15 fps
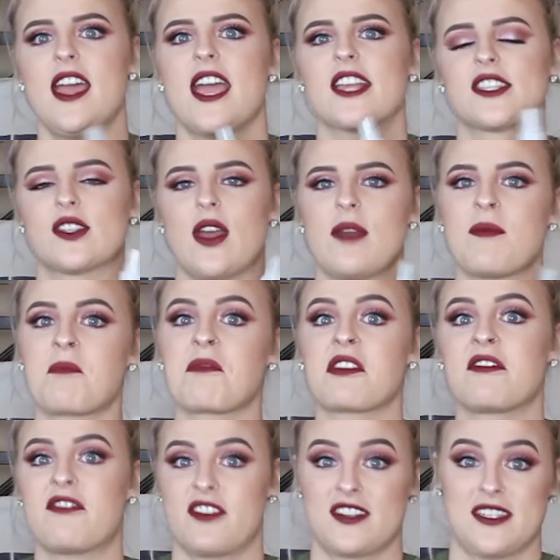and so I remember the
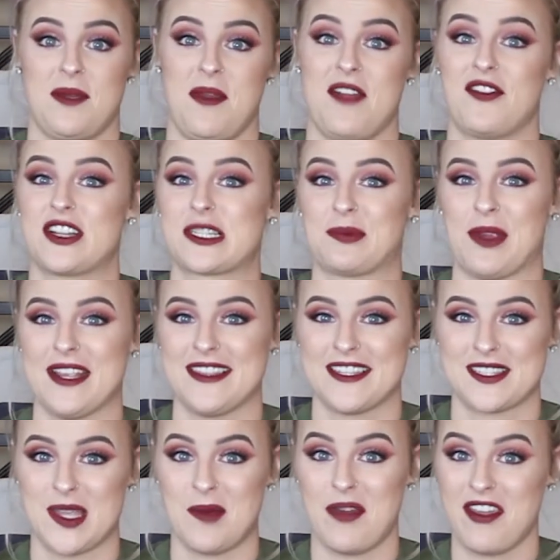first time I ever sprayed
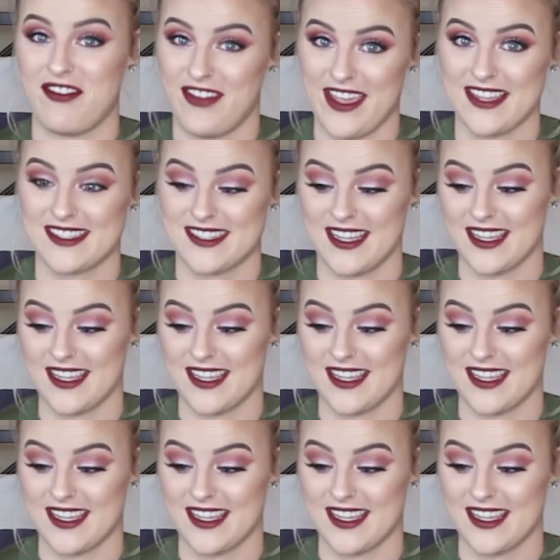this on my face.